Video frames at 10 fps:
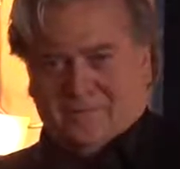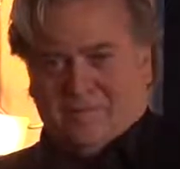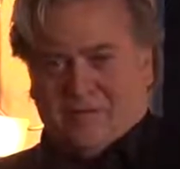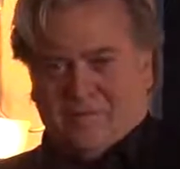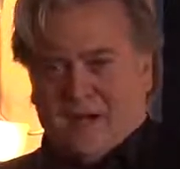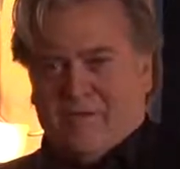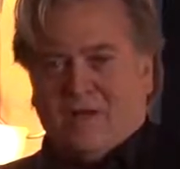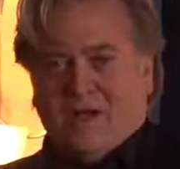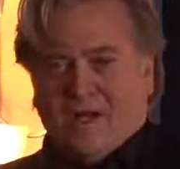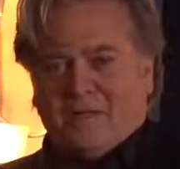by 5
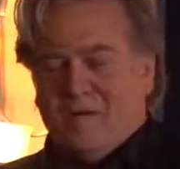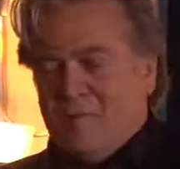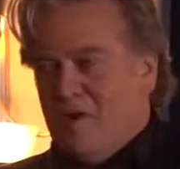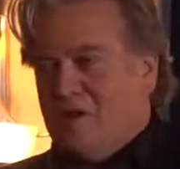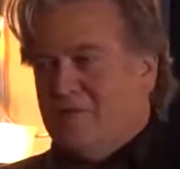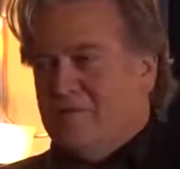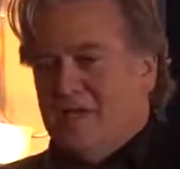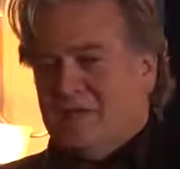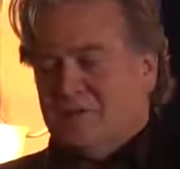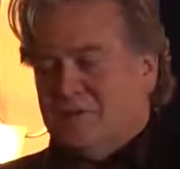o'clock, the American
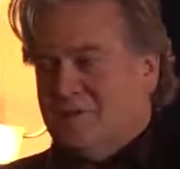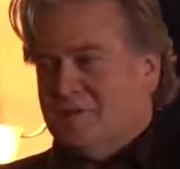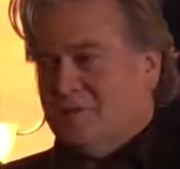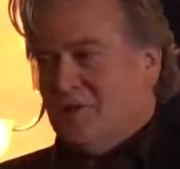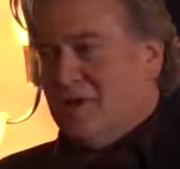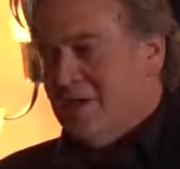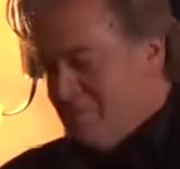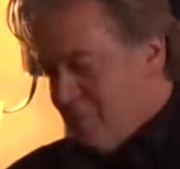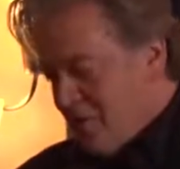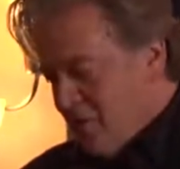financial system is going to
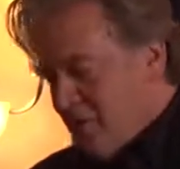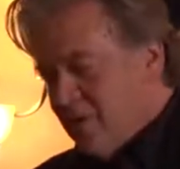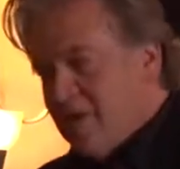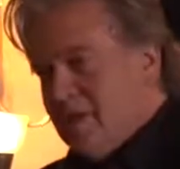implode